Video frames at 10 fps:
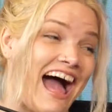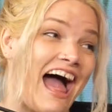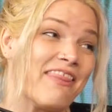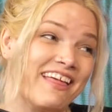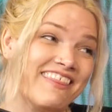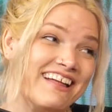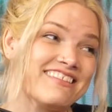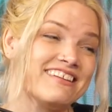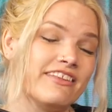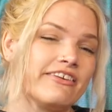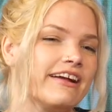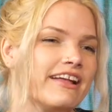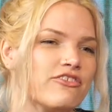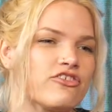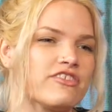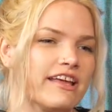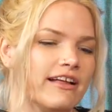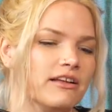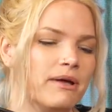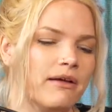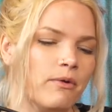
I think that's another interesting element.